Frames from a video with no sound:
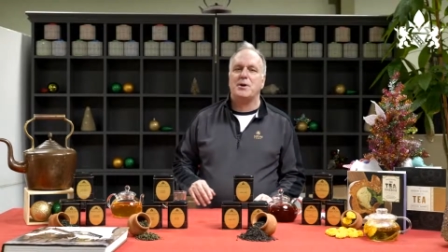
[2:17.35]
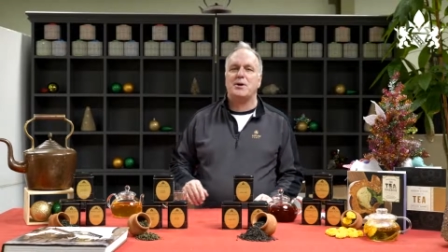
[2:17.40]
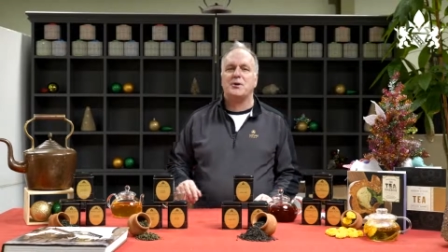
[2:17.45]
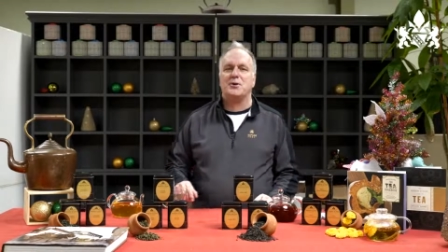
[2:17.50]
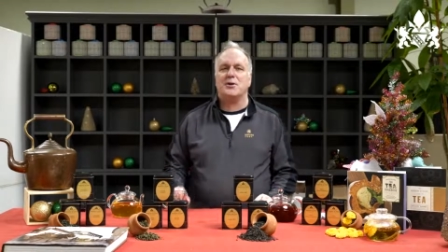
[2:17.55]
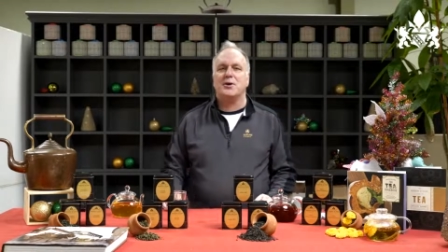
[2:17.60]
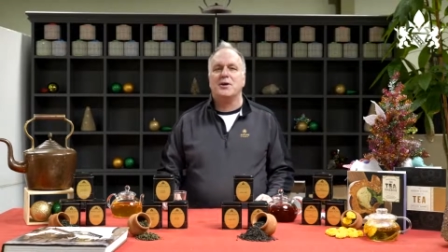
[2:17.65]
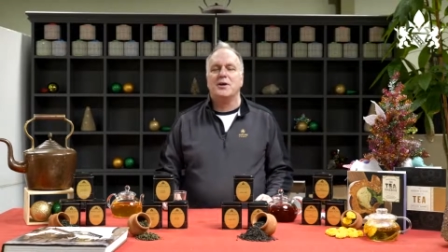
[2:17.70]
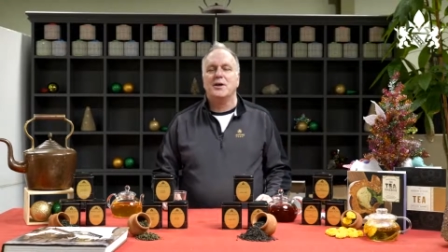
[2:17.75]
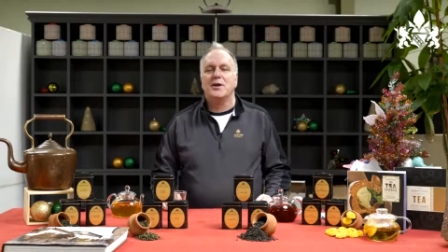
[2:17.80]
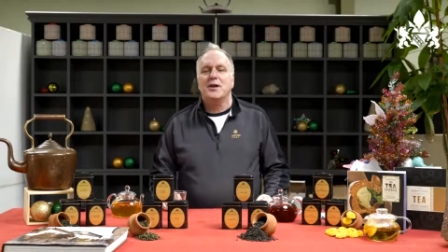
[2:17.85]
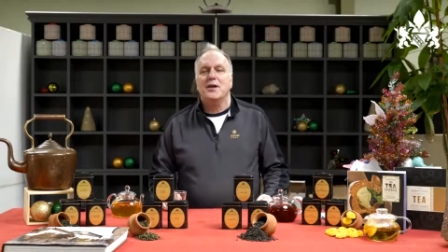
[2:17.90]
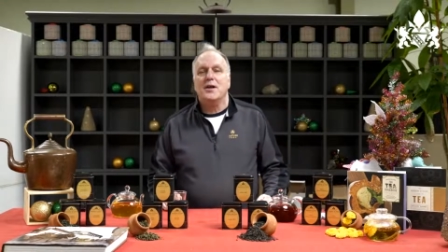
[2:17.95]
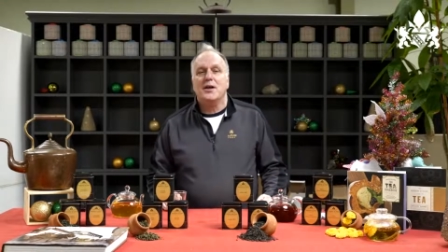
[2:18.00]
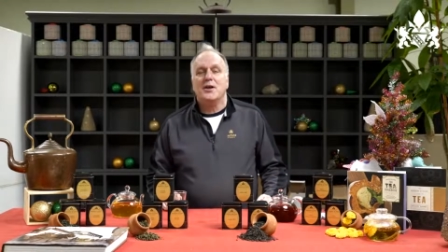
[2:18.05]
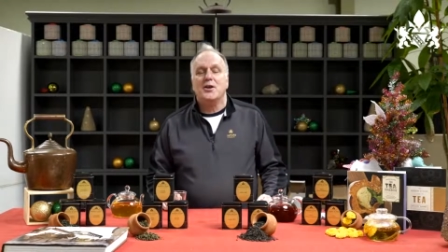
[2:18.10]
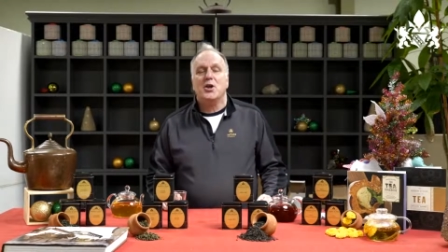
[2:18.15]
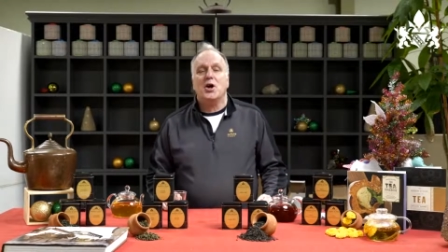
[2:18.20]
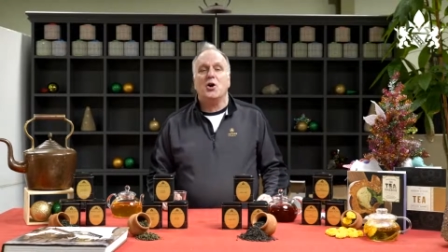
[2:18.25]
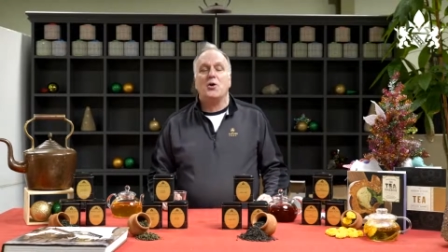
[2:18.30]
No,
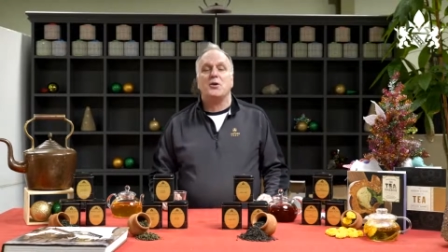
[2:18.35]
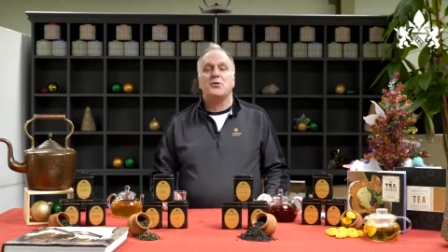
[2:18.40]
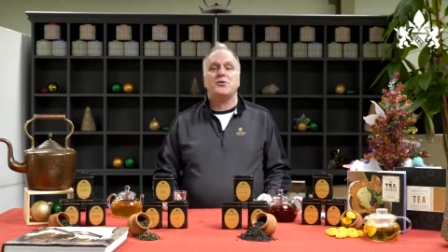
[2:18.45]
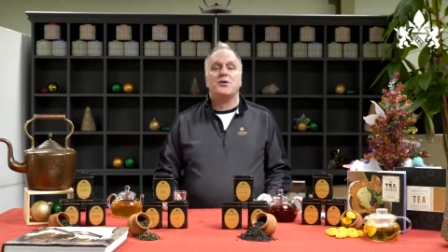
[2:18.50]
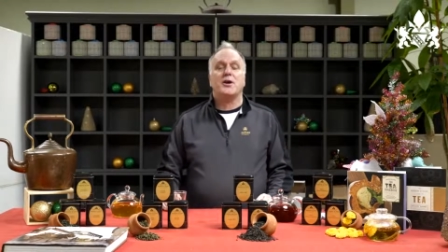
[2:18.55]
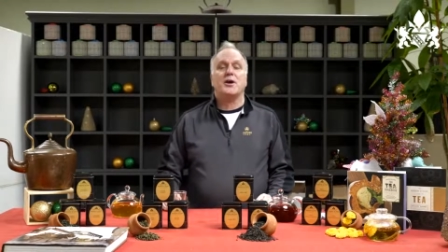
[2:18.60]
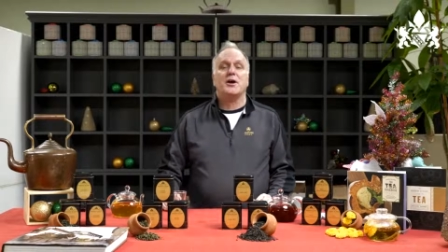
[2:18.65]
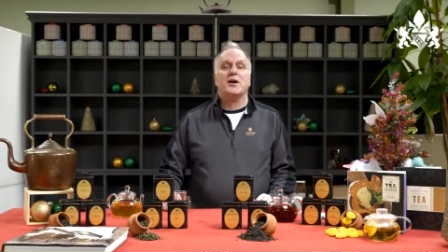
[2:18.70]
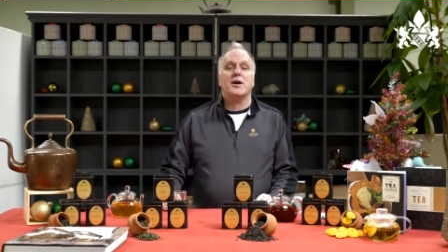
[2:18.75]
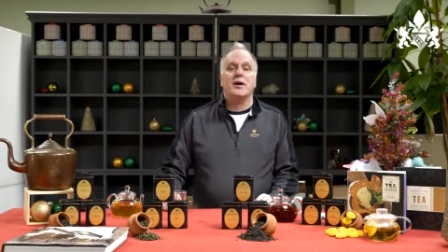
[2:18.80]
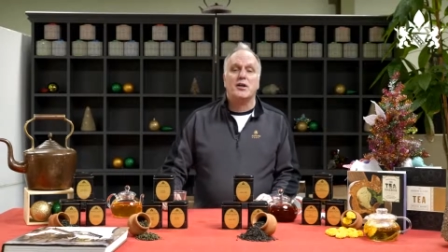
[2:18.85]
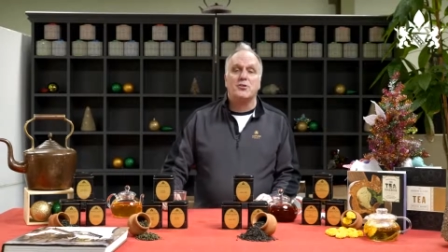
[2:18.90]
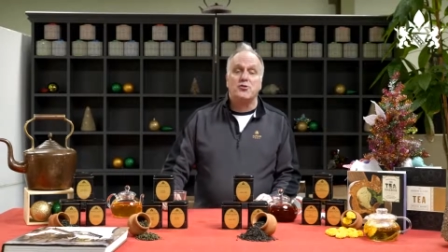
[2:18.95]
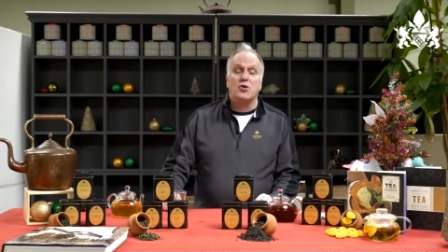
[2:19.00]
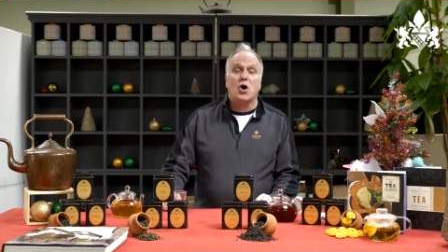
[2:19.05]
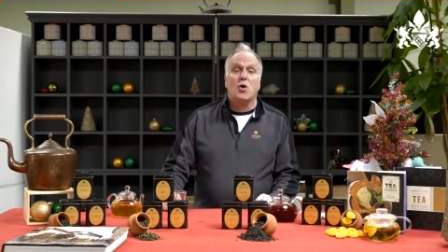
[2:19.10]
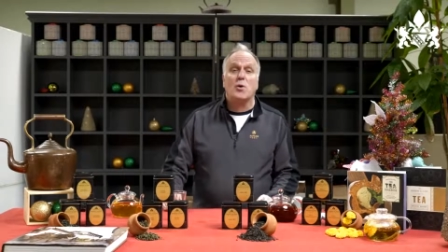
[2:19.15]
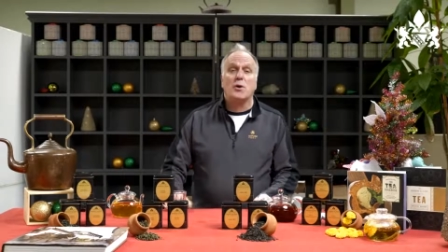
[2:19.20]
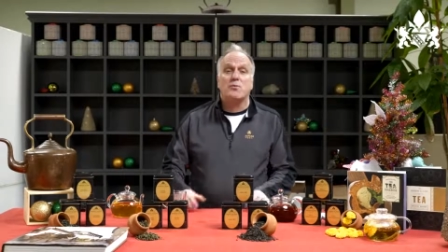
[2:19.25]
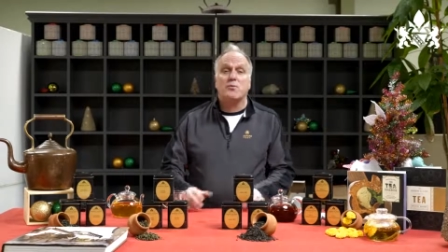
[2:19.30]
it's going very
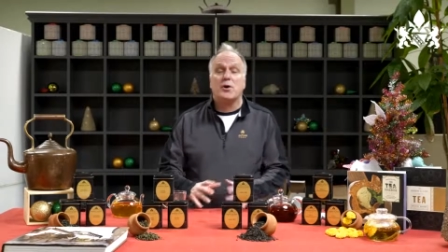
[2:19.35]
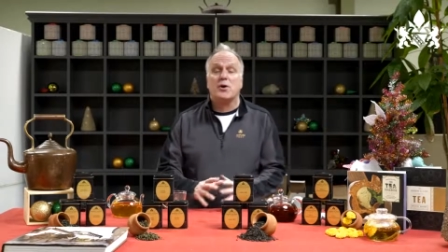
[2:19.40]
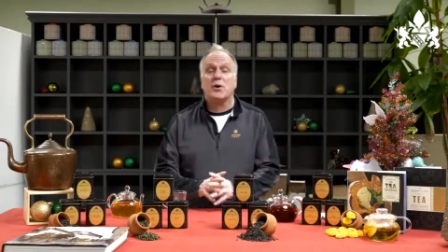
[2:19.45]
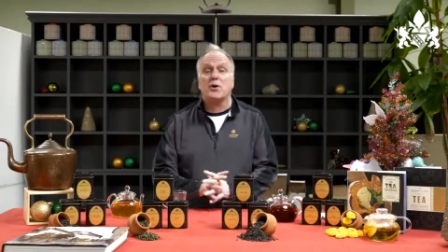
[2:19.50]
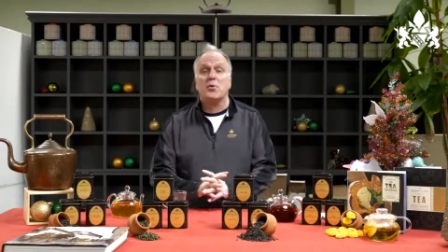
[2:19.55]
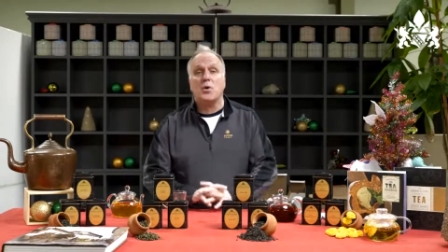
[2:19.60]
well.